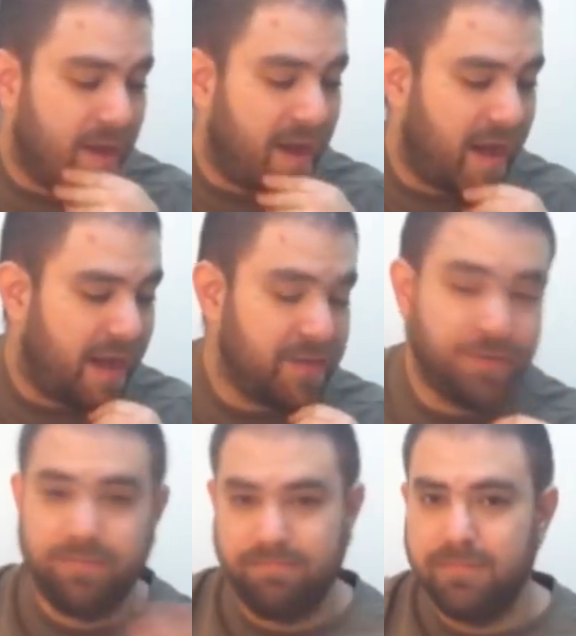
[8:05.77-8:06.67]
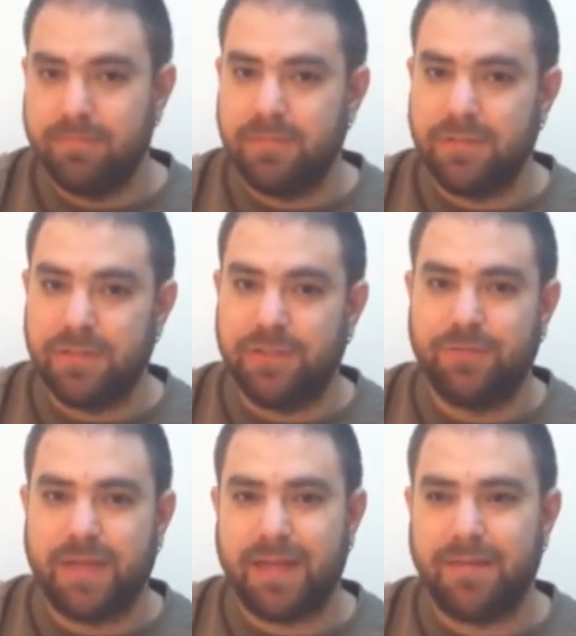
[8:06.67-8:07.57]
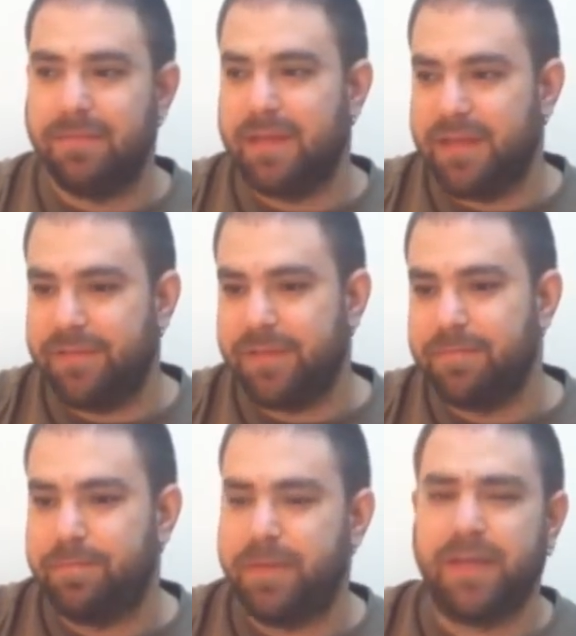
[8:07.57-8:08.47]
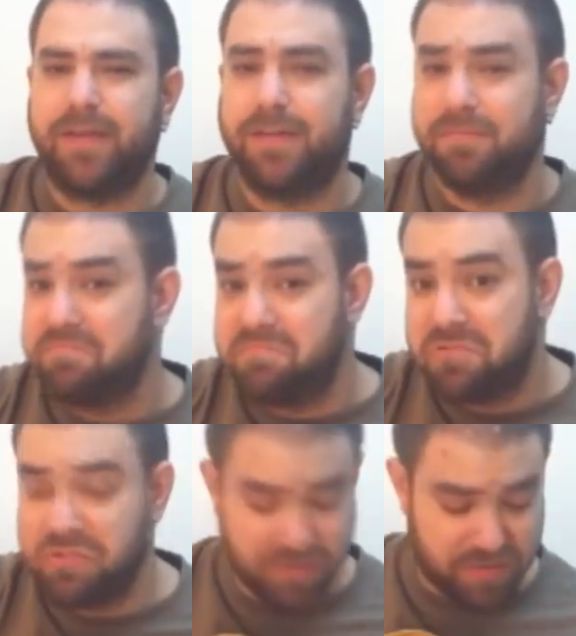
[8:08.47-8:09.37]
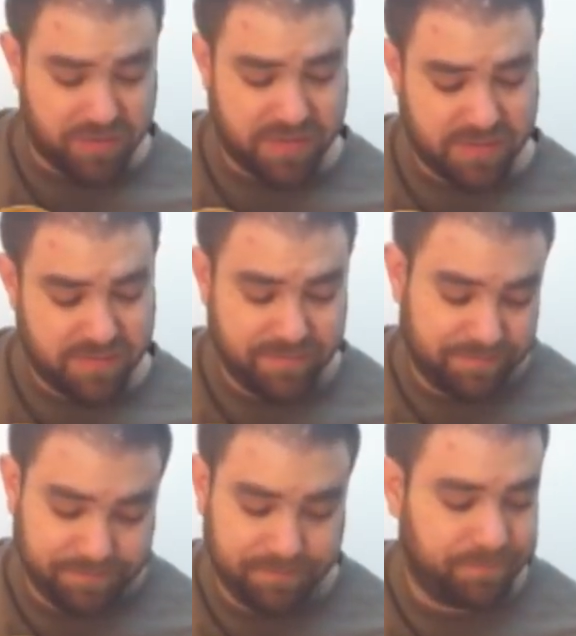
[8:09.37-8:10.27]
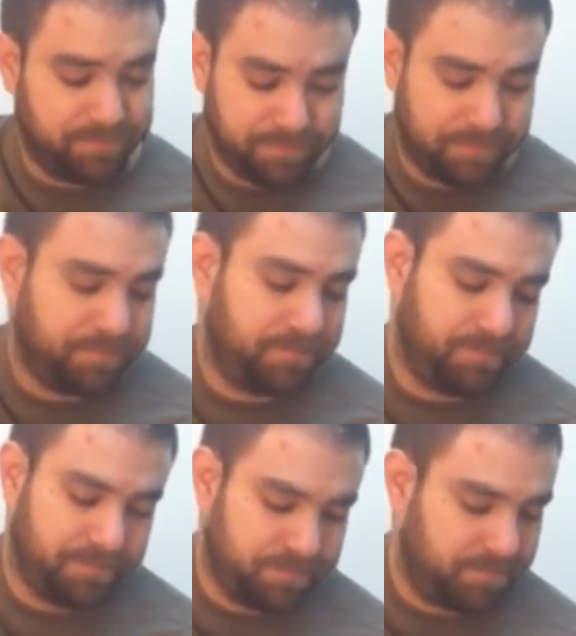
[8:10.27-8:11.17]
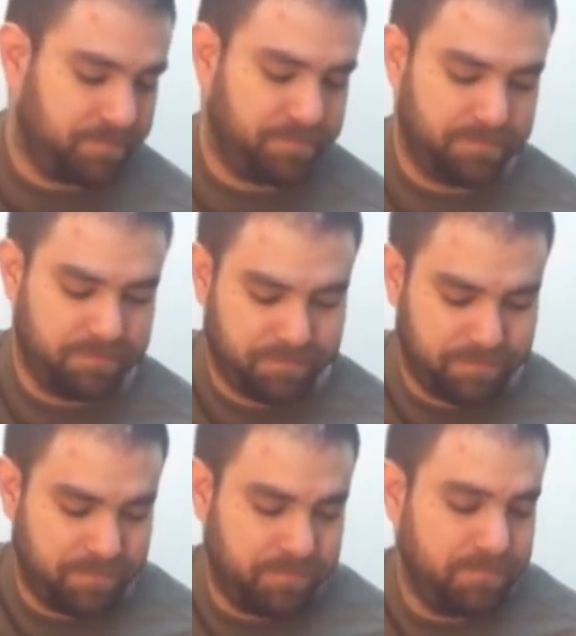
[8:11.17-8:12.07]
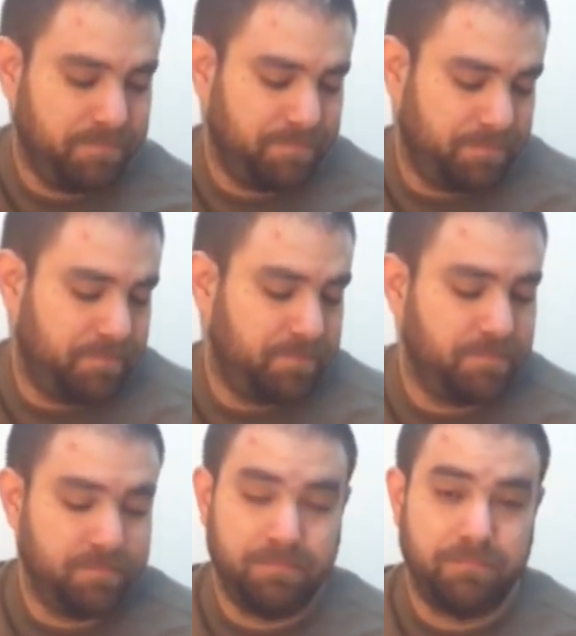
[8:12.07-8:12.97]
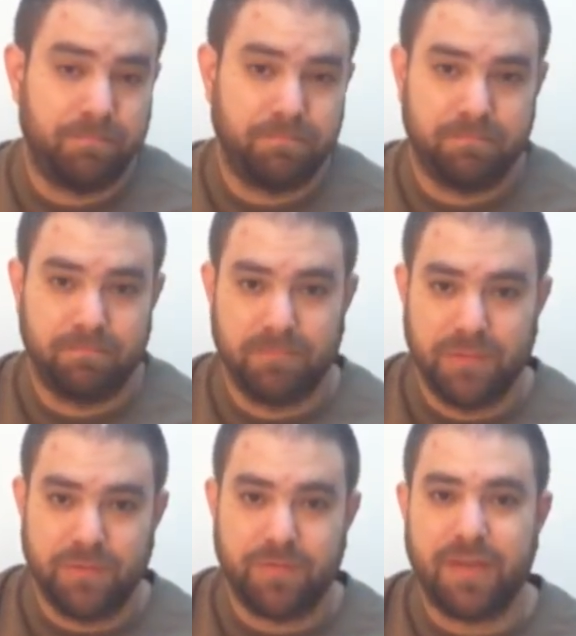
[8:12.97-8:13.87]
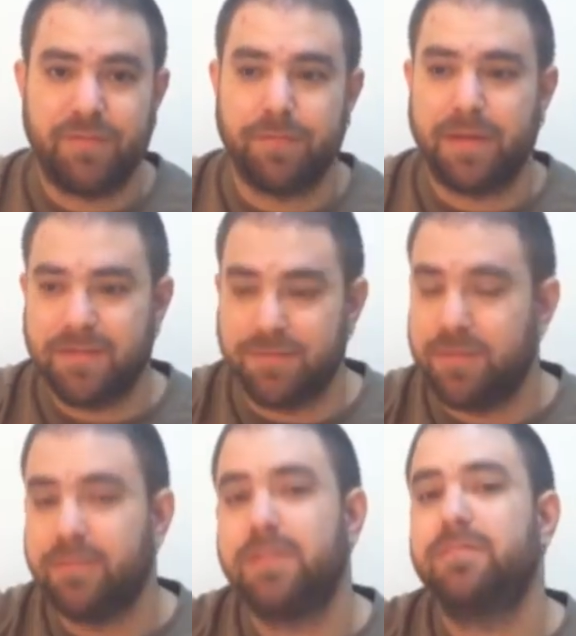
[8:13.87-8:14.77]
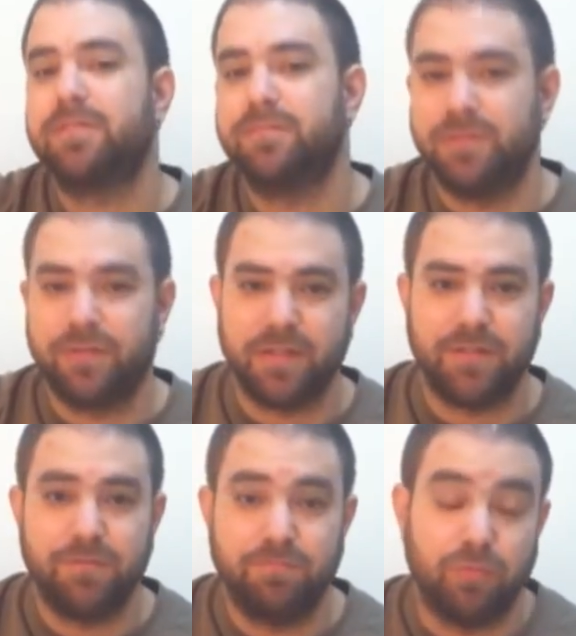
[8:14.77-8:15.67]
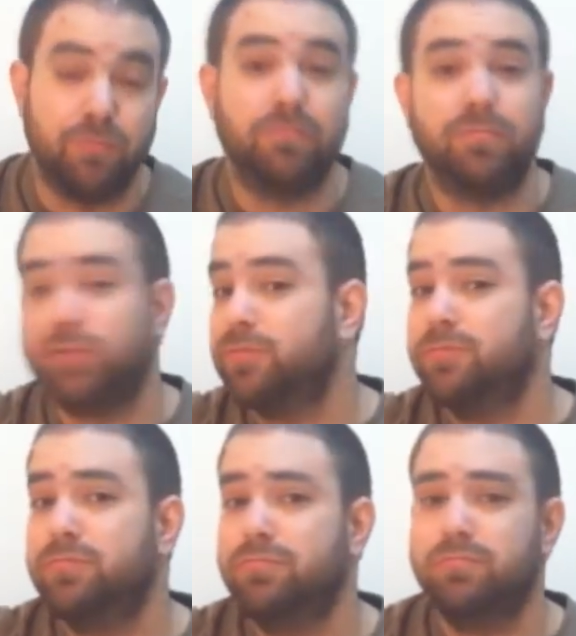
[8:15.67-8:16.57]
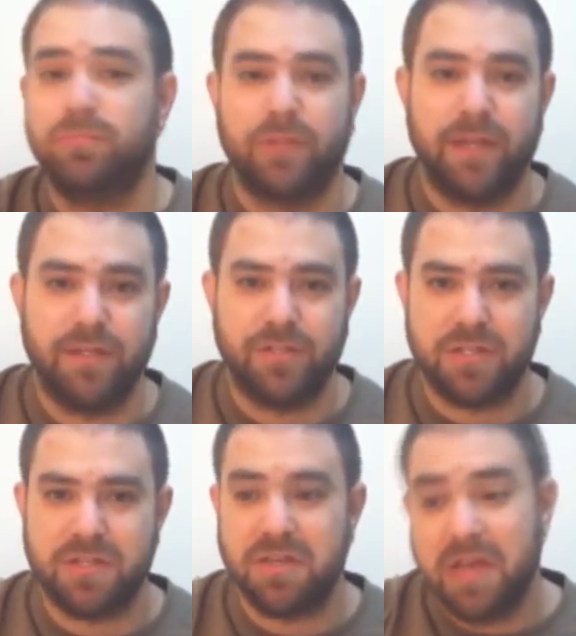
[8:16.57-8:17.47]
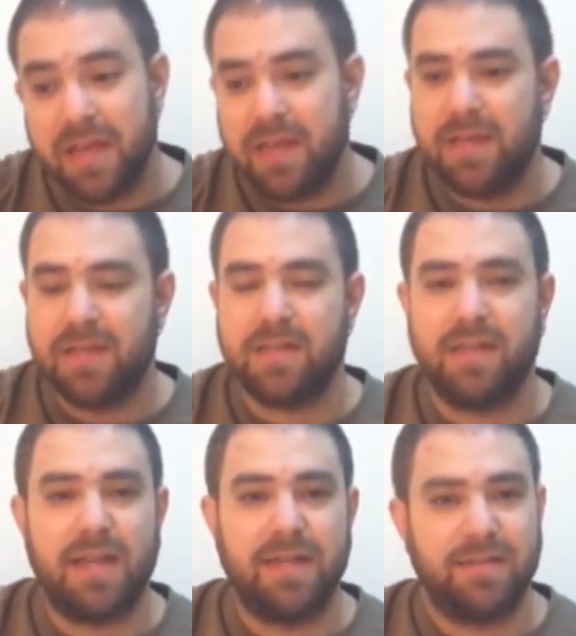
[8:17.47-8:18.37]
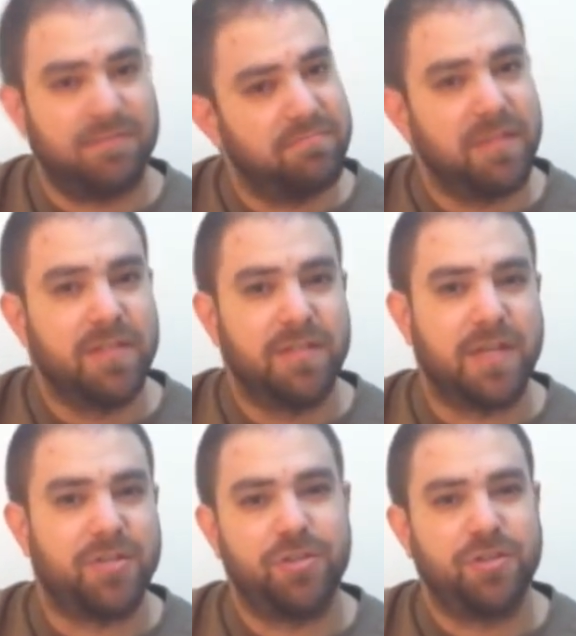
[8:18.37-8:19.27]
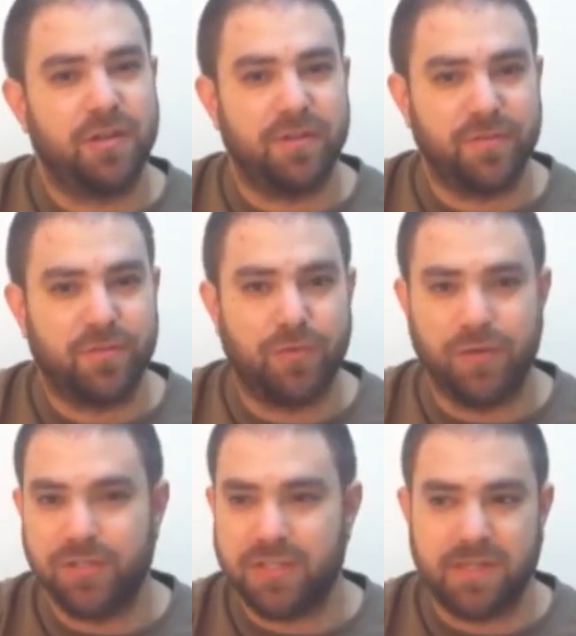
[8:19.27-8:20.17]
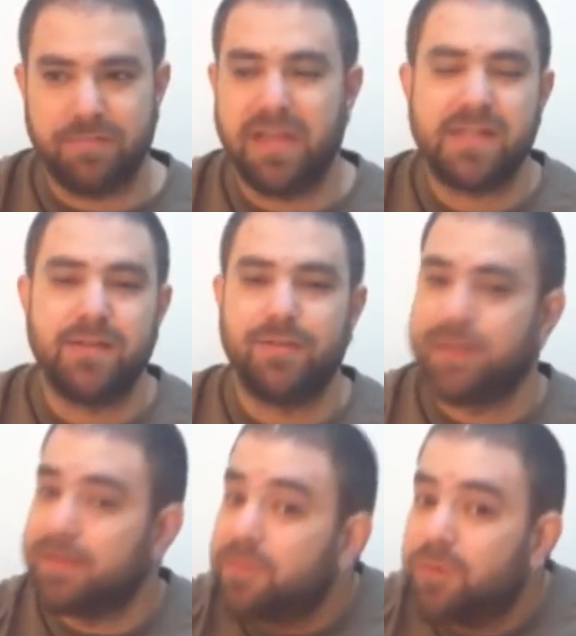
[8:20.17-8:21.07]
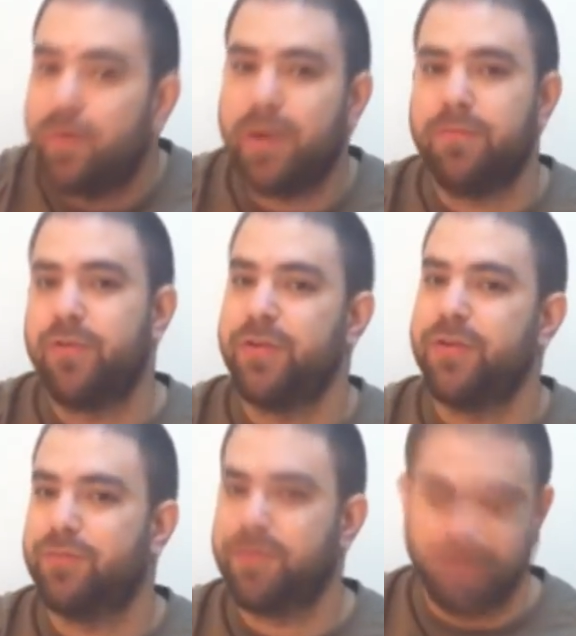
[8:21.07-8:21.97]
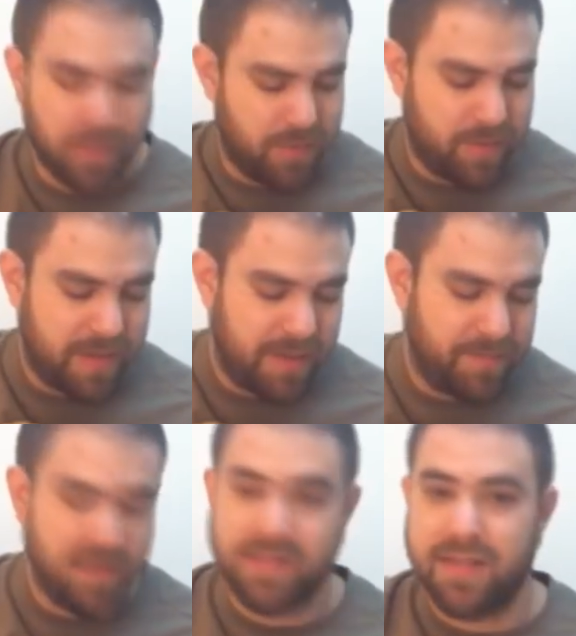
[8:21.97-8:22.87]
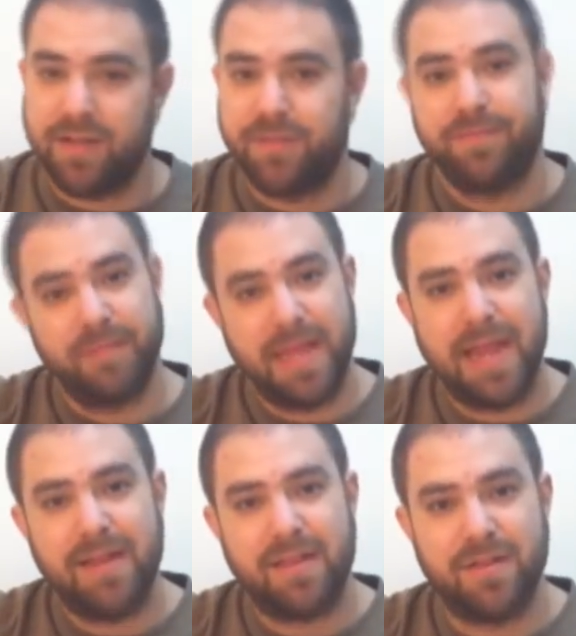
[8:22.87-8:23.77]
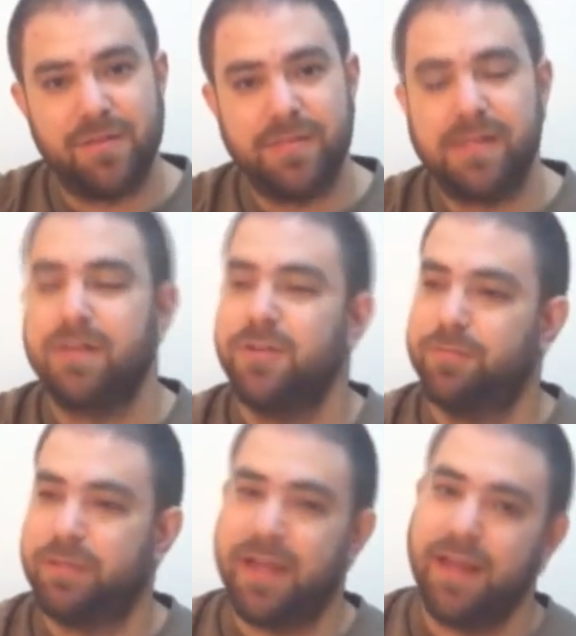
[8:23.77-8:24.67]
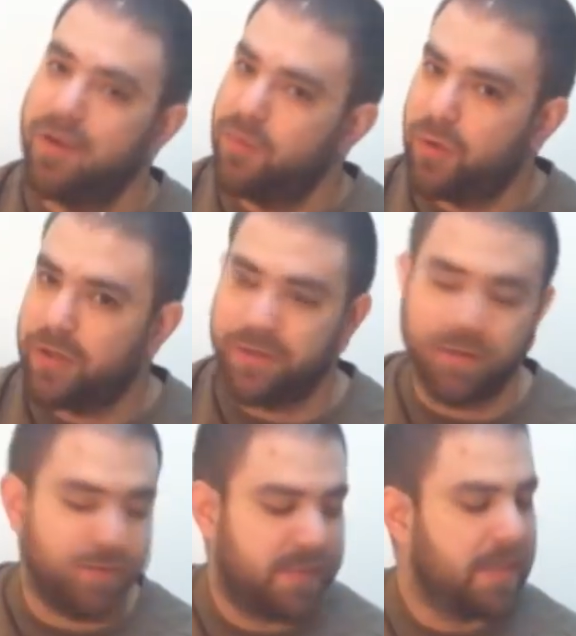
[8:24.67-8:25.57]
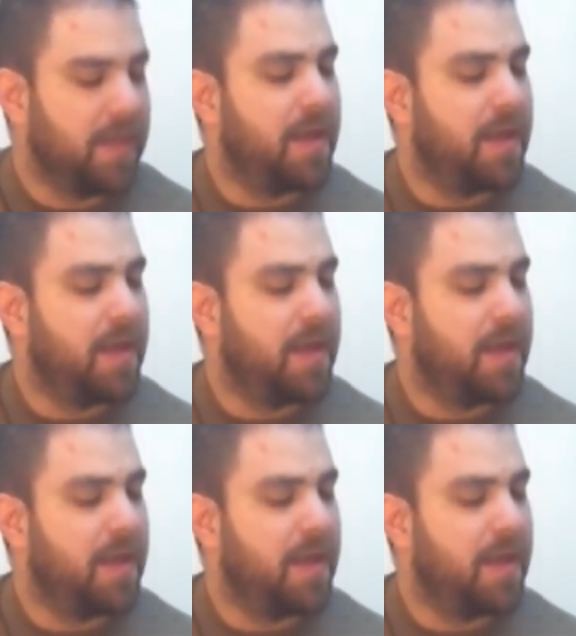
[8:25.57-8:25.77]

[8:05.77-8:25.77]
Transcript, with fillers: Uh, you you can even pick two notes. You don't have to pick dum dum dum dum. You can do boom dum. Okay, just a light touch of the chord, just the bass note and one more note. Okay, instead of eighth notes, you play quarter notes.